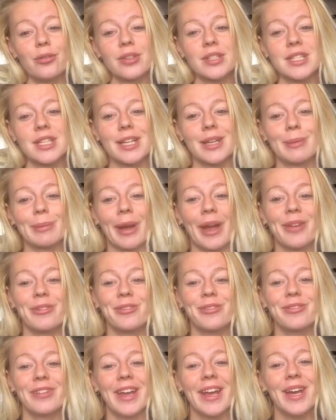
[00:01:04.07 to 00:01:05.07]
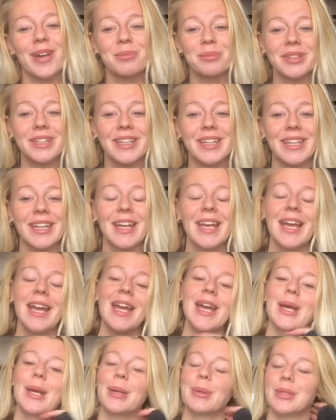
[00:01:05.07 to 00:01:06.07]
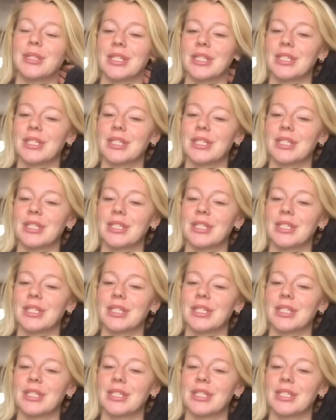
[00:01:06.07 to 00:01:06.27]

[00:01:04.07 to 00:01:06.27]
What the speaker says: visiting my family. It was